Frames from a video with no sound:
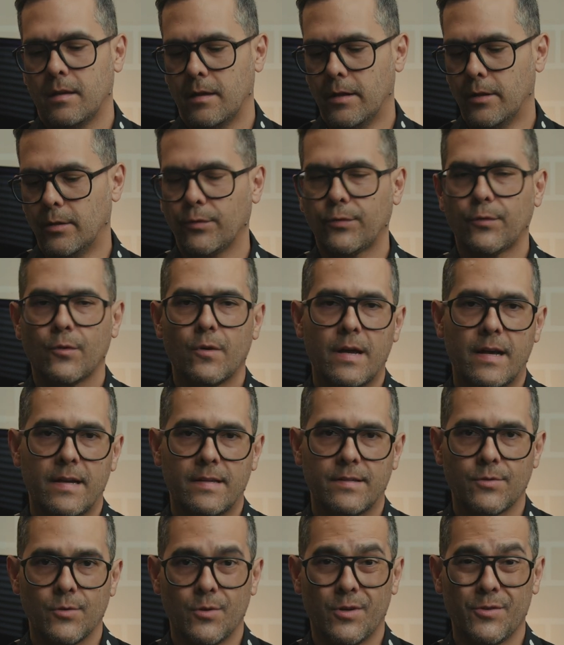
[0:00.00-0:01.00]
It also
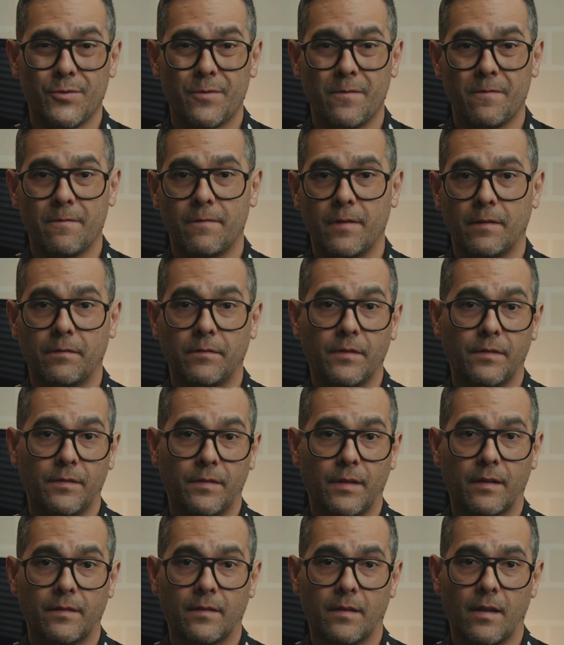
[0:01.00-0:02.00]
has
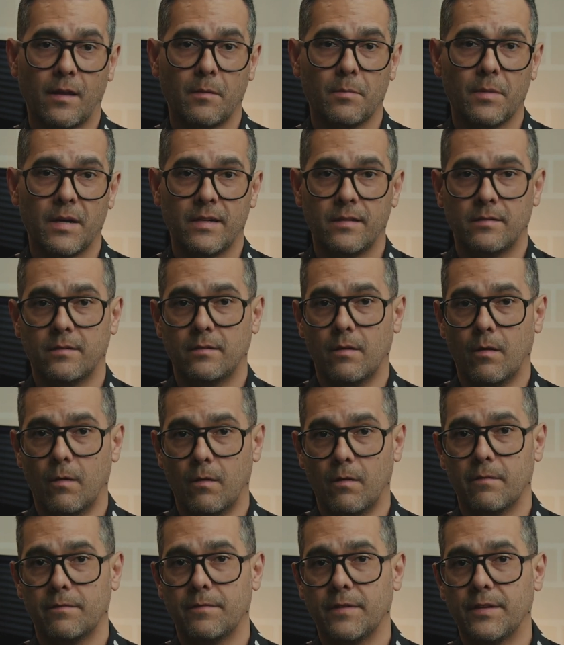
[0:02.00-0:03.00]
256 gigabyte
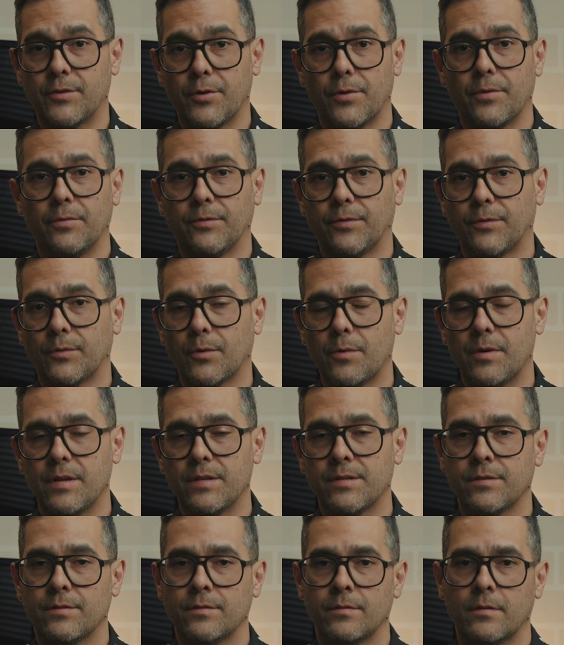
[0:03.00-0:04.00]
of internal
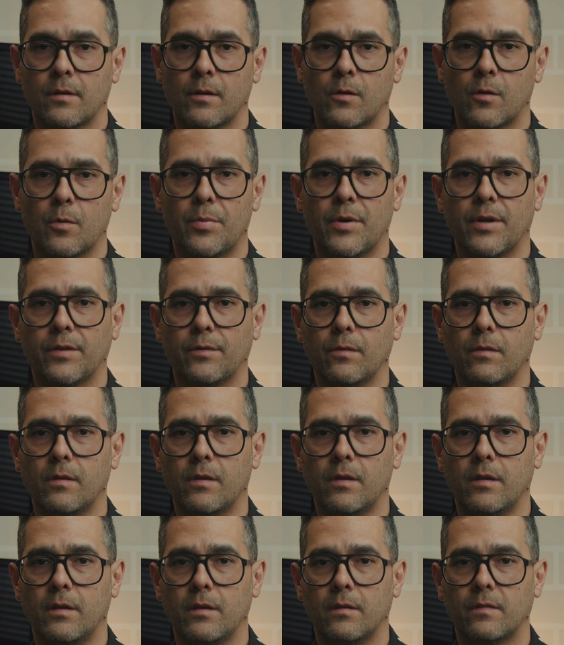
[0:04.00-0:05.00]
storage compared to
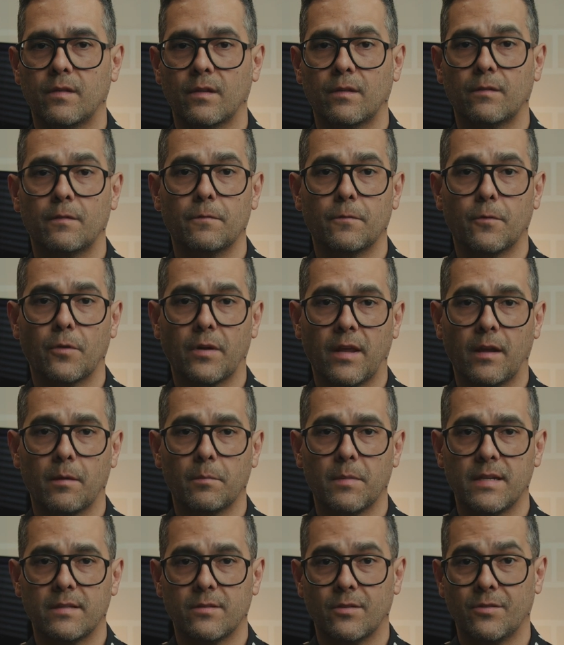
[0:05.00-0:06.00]
the 64
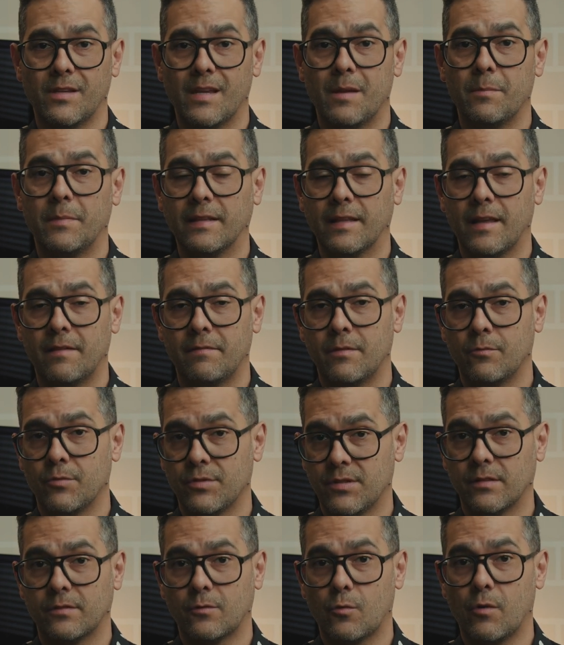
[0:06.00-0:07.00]
gigabytes on the M11,
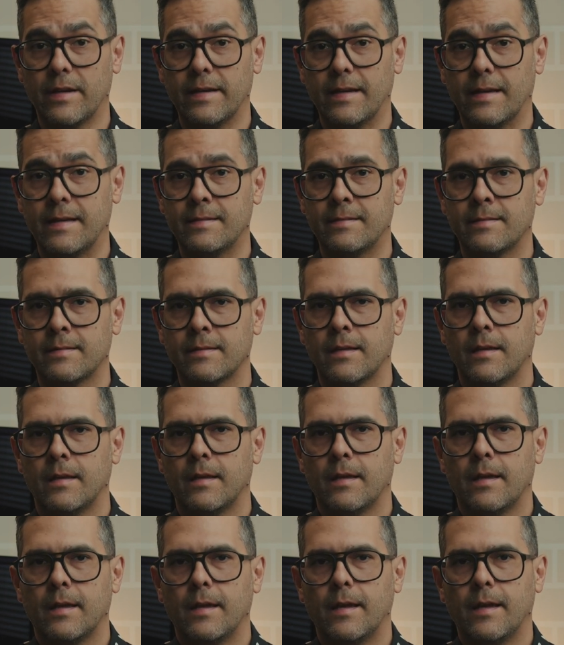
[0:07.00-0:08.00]
which is quite nice.
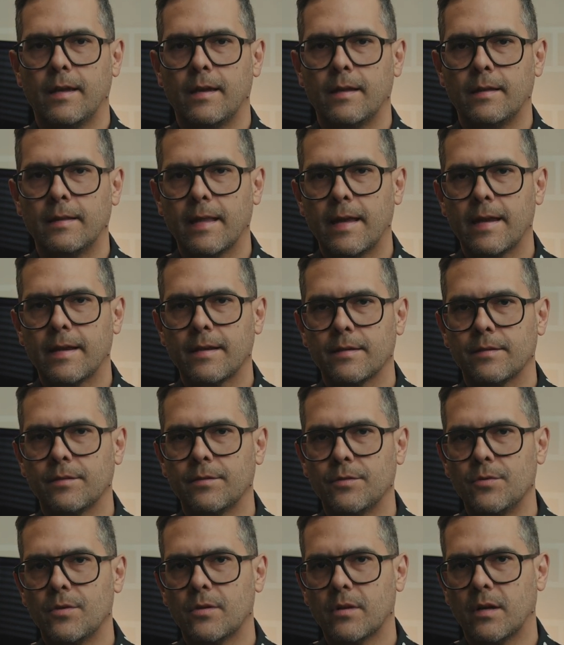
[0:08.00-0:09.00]
And Leica's
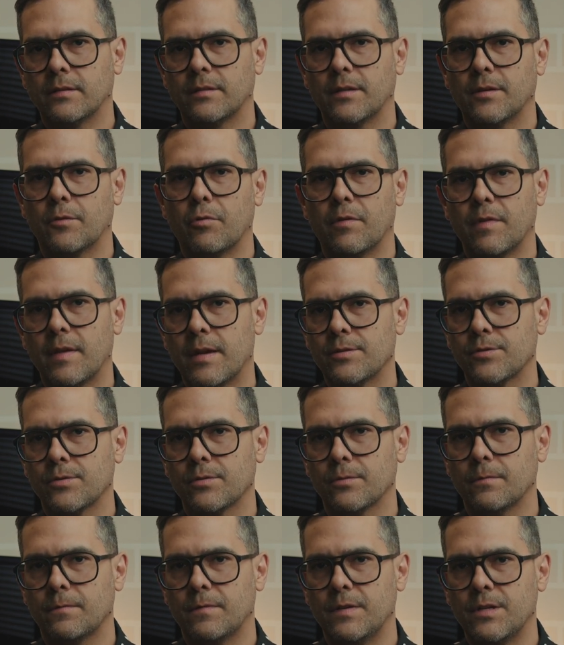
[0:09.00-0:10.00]
new content
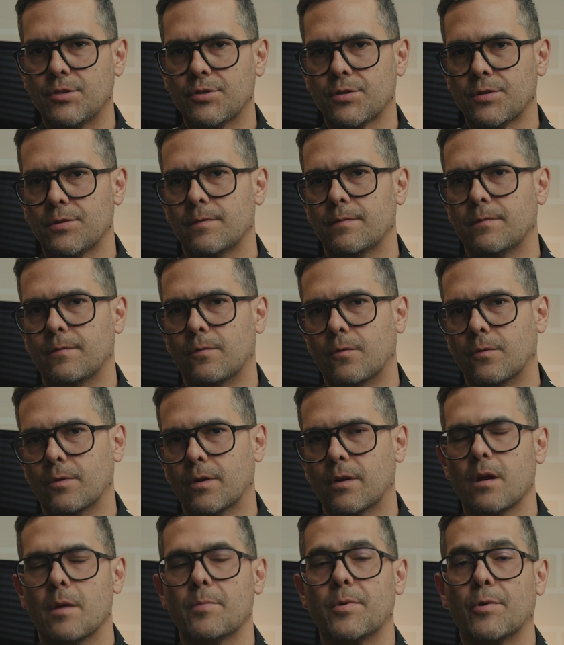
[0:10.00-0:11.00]
credential feature for
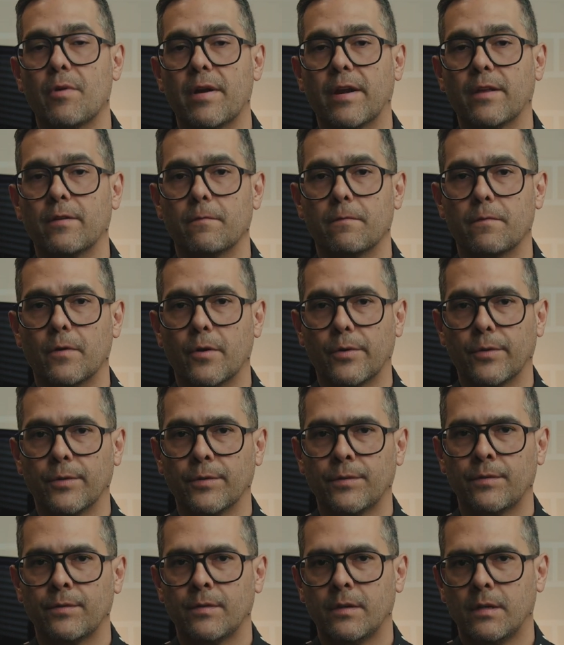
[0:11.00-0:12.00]
copyrighting your
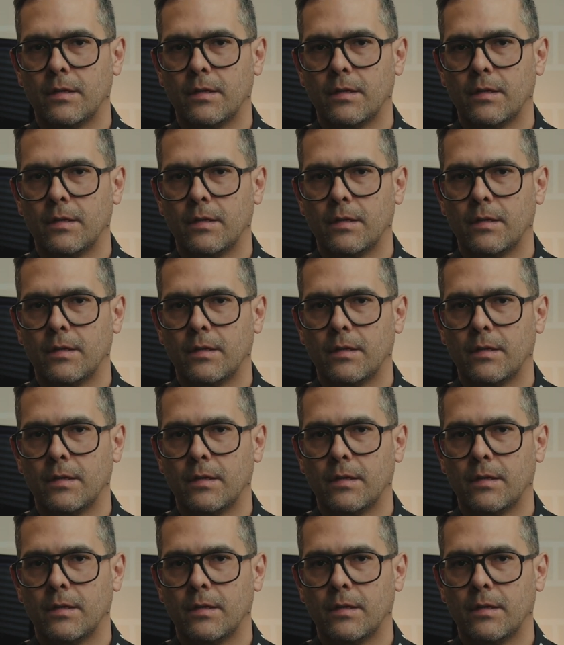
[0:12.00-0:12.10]
photos.